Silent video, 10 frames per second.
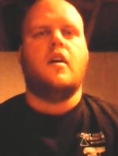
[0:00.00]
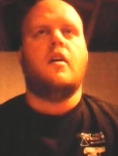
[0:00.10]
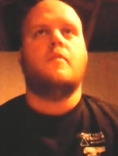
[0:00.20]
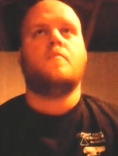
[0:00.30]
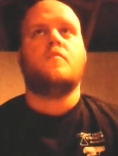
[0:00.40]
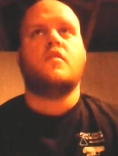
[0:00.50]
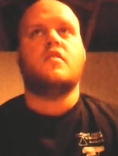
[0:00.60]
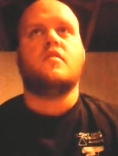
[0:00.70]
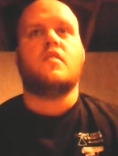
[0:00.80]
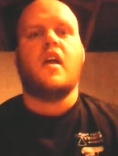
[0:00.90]
Um,
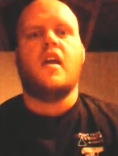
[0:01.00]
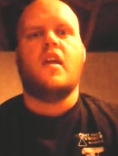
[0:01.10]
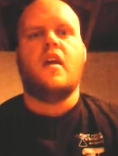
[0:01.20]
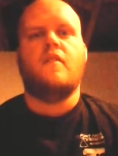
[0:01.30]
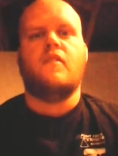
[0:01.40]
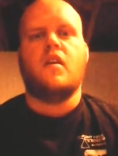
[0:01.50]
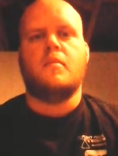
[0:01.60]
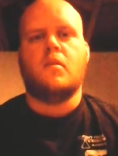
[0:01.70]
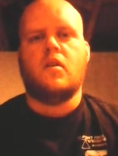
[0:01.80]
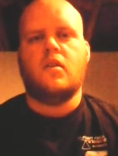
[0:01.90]
this is
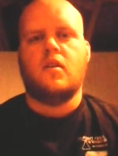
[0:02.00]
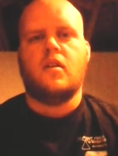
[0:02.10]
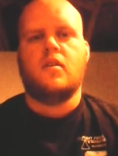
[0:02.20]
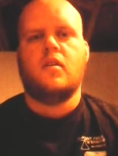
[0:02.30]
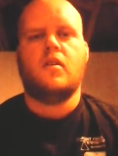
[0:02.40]
KD8VMR.